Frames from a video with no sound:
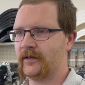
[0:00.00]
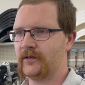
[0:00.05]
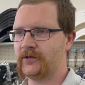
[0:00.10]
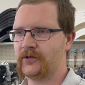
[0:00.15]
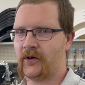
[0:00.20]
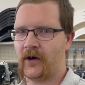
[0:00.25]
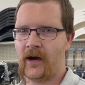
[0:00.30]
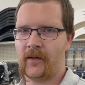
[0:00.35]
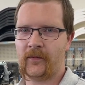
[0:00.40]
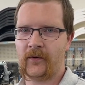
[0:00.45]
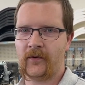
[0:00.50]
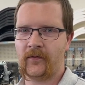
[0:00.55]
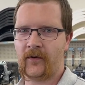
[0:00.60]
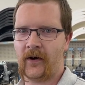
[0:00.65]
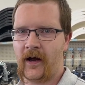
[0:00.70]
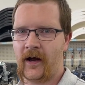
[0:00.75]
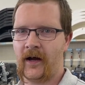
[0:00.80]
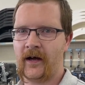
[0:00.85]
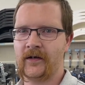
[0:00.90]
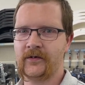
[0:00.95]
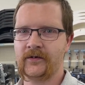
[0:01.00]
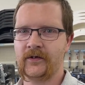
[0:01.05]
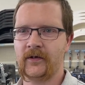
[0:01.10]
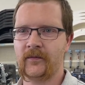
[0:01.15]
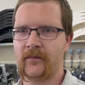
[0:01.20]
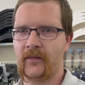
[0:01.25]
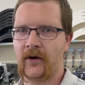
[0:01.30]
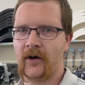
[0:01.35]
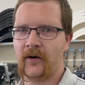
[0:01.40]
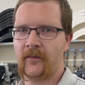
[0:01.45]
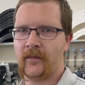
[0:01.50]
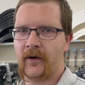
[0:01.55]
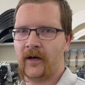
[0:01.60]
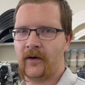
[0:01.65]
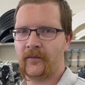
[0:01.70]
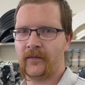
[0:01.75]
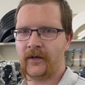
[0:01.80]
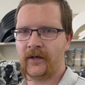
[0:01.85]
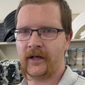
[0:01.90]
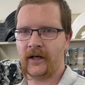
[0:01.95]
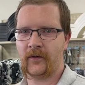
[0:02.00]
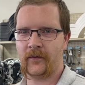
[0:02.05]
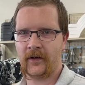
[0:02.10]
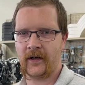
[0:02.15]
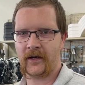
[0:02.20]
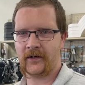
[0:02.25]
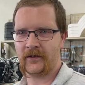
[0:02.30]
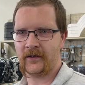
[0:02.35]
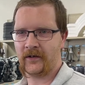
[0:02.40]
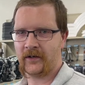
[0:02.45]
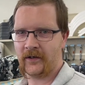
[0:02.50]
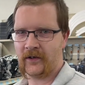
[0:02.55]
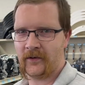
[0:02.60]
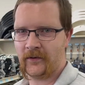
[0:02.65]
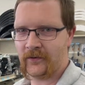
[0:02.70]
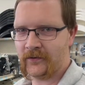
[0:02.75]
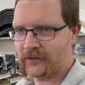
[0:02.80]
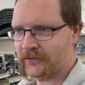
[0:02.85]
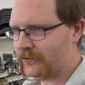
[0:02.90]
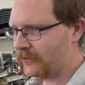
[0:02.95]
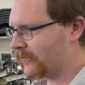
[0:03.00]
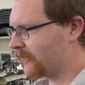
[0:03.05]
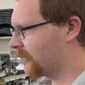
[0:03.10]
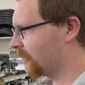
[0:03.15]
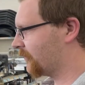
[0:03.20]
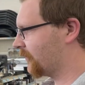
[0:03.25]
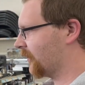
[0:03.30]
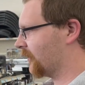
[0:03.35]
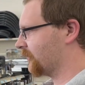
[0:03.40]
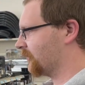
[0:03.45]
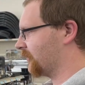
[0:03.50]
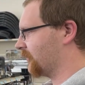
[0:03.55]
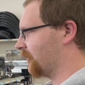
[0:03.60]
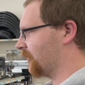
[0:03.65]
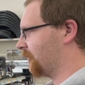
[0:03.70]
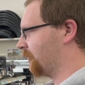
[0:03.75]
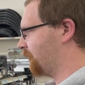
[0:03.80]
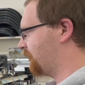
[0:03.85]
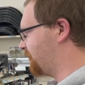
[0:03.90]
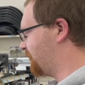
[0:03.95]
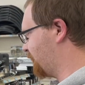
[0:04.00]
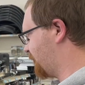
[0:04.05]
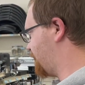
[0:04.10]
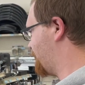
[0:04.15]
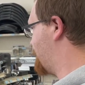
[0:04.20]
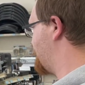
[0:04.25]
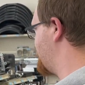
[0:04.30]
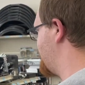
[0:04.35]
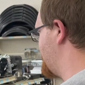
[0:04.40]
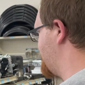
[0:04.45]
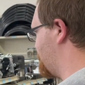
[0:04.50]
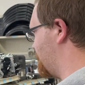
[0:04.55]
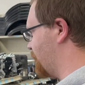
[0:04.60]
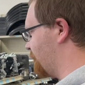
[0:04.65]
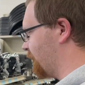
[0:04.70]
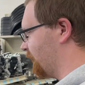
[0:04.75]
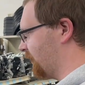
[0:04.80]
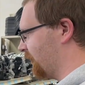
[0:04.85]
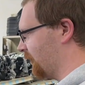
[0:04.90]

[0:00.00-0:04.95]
drop or rise in a ball mount, but now we're actually going to go to the store and we're actually going to pick out the one we